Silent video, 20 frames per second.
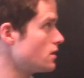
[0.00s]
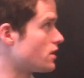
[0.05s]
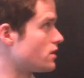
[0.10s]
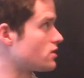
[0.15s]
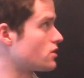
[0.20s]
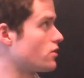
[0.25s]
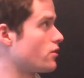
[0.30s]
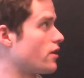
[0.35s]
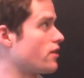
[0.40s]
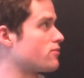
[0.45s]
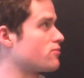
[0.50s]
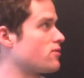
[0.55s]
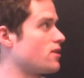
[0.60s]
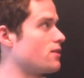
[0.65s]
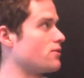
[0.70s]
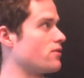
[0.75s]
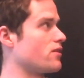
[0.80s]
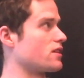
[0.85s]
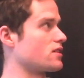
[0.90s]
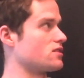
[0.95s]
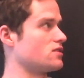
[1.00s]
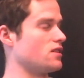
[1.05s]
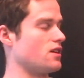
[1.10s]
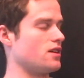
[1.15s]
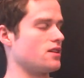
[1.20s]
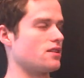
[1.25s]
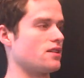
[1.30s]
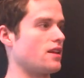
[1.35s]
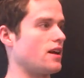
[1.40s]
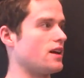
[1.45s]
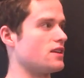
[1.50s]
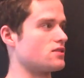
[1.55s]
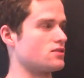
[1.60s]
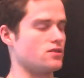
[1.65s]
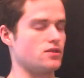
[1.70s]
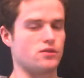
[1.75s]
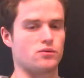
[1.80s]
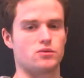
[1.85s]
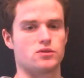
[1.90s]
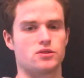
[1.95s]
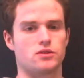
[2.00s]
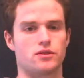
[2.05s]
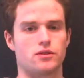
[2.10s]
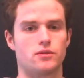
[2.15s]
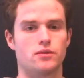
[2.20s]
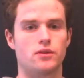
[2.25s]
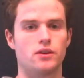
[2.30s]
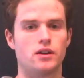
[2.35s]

And so f prime of x naught has to equal 0.